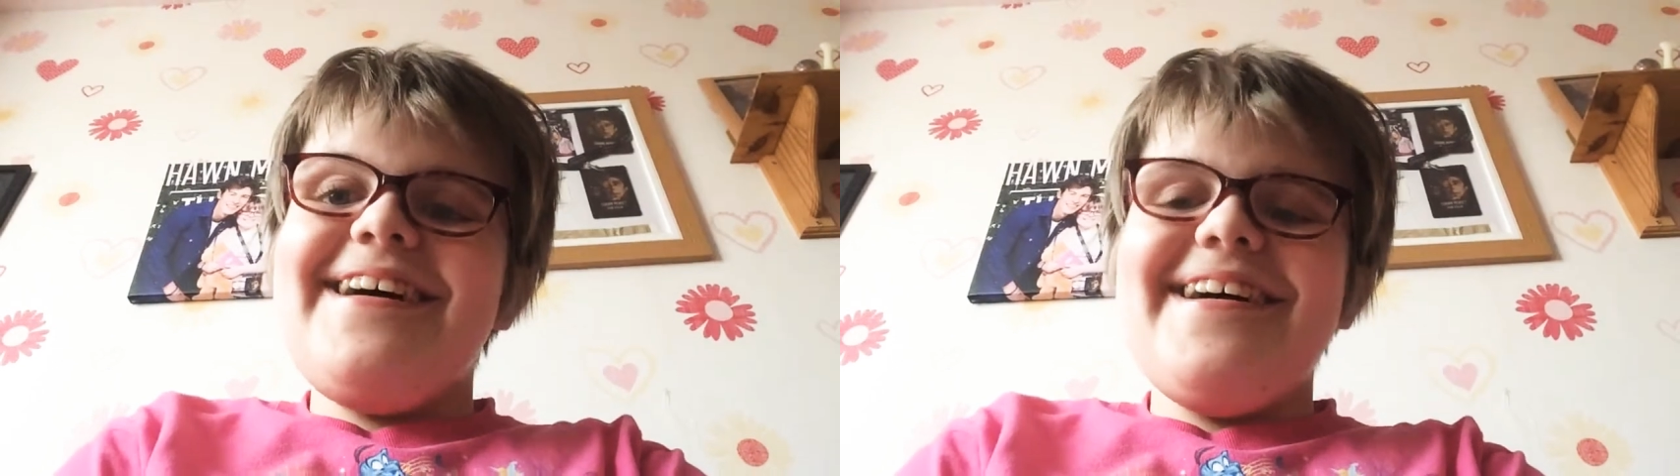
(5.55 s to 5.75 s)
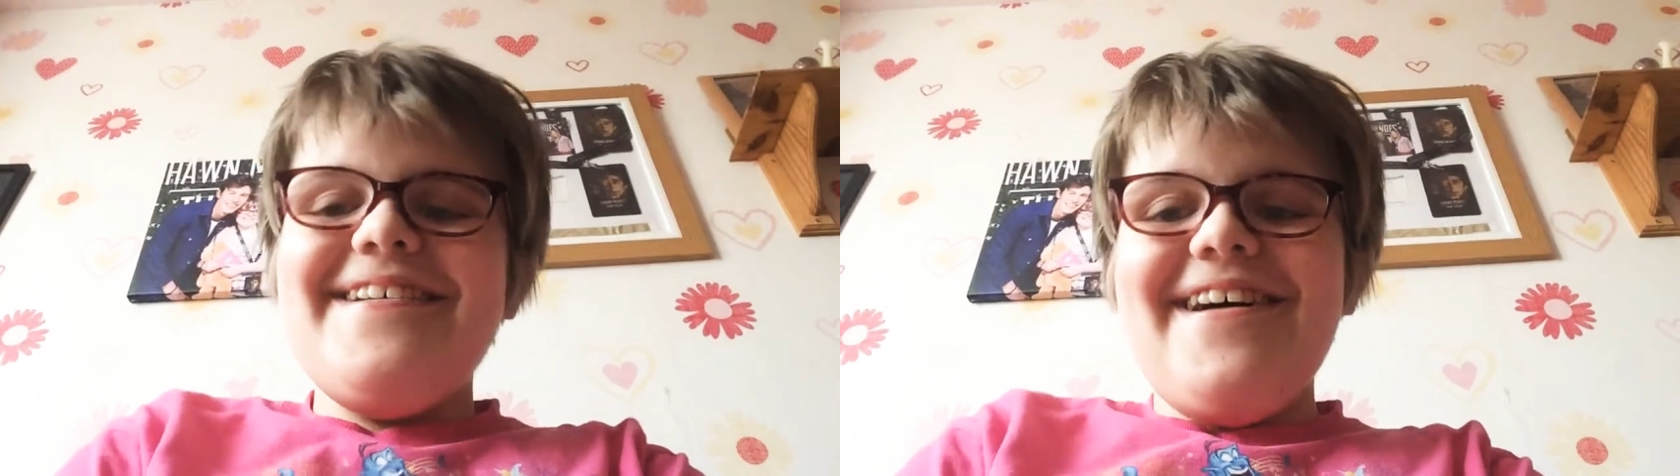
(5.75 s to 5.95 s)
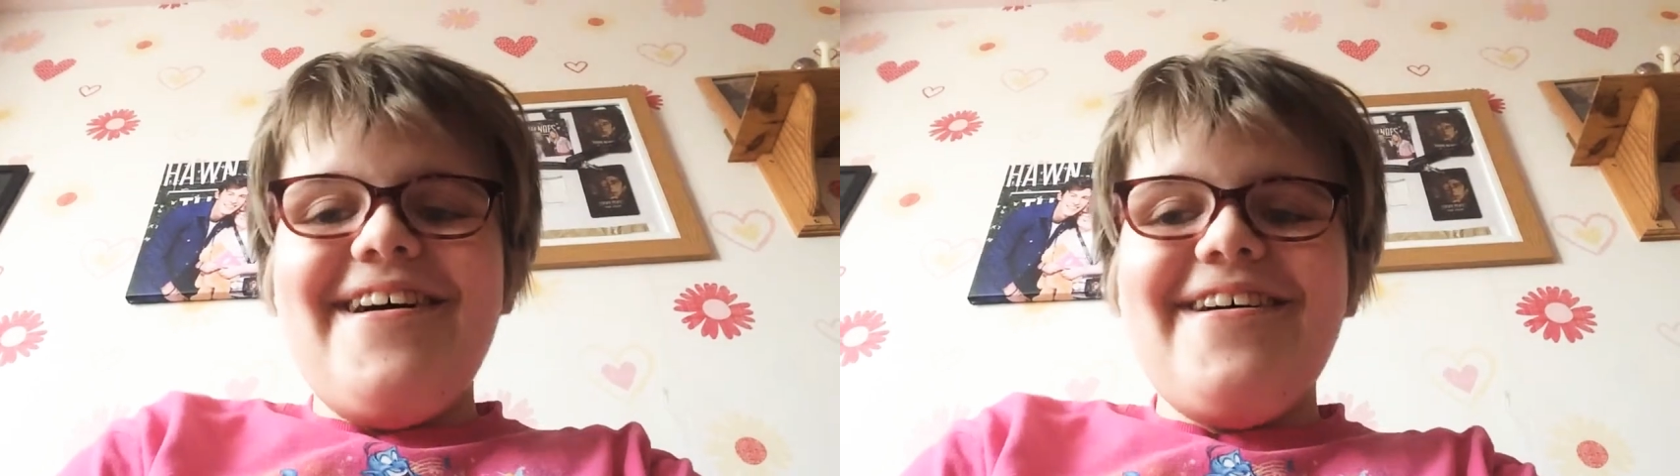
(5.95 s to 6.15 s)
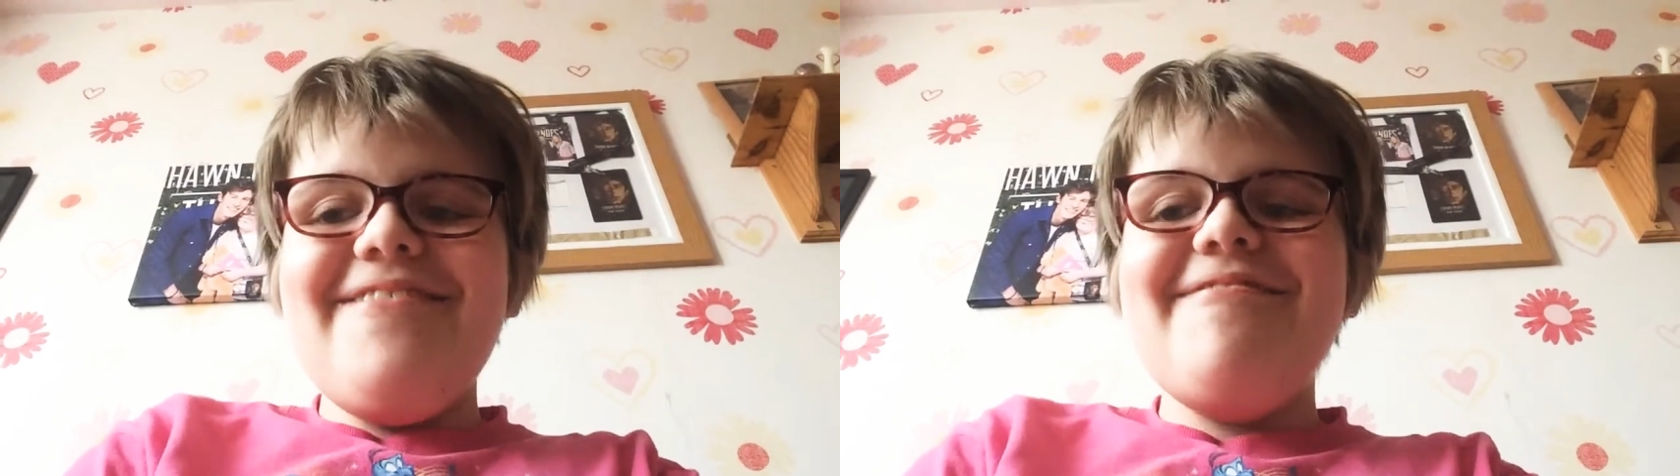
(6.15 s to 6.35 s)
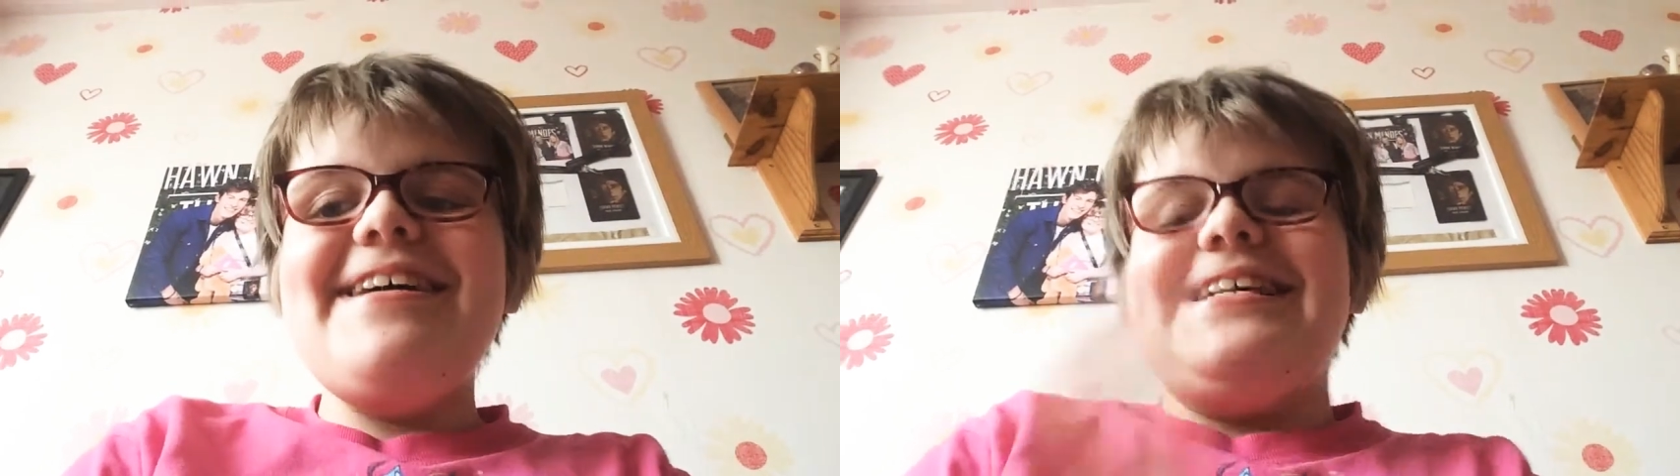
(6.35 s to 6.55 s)
I
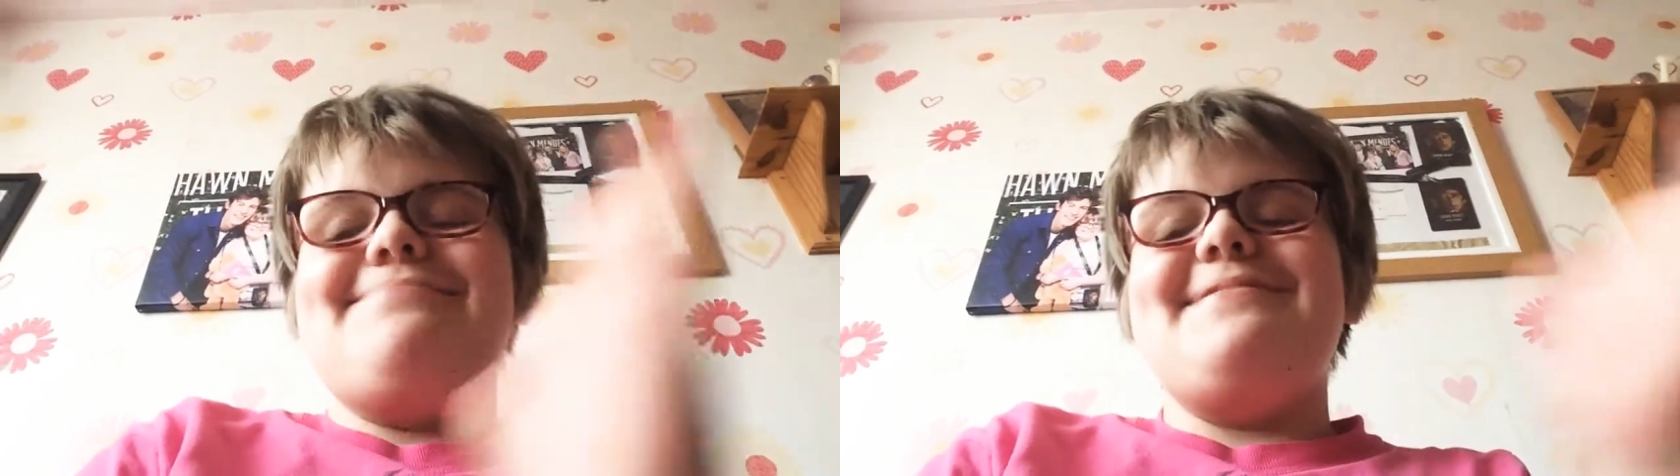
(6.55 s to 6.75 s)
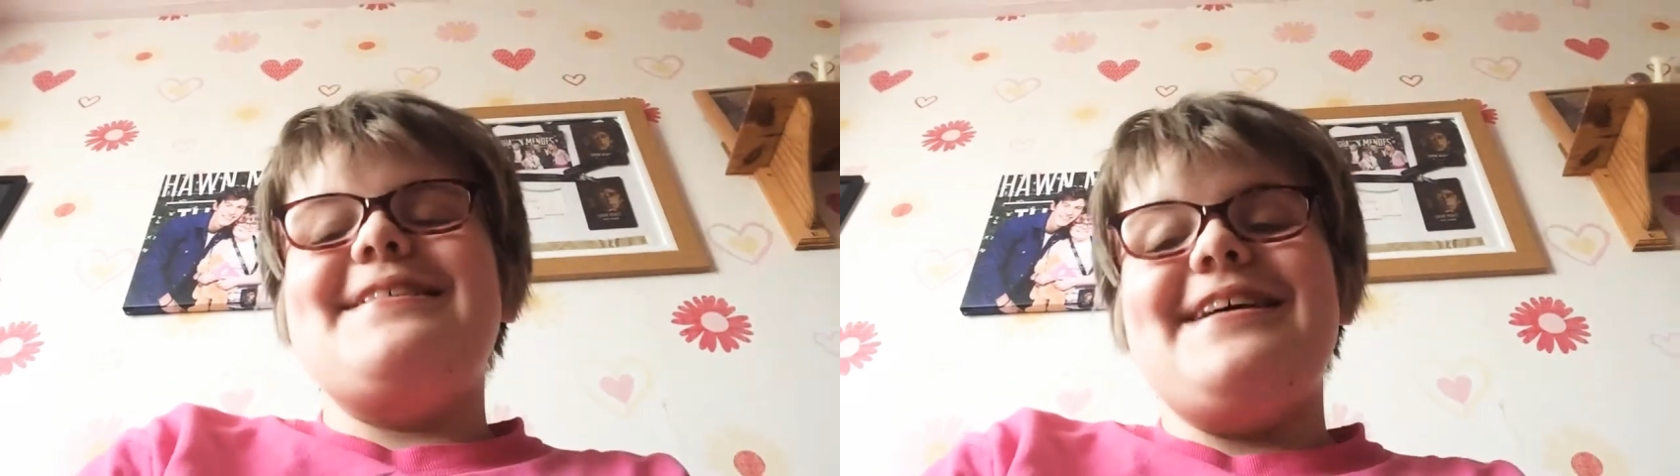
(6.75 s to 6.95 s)
know, it's been